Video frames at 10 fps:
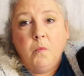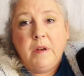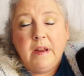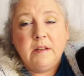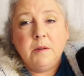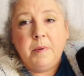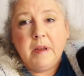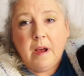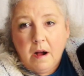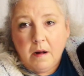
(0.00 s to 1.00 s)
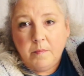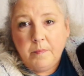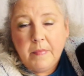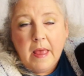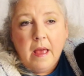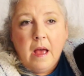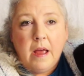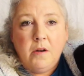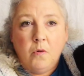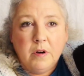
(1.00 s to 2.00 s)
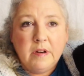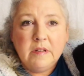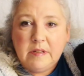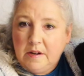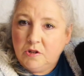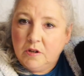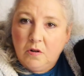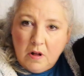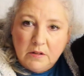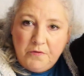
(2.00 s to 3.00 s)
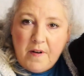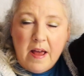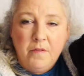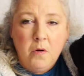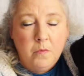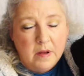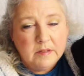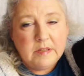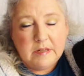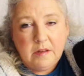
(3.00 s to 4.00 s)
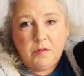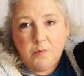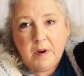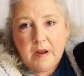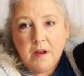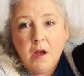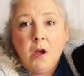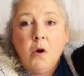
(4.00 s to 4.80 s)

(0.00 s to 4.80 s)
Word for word: We need to become an organization called a 501c3,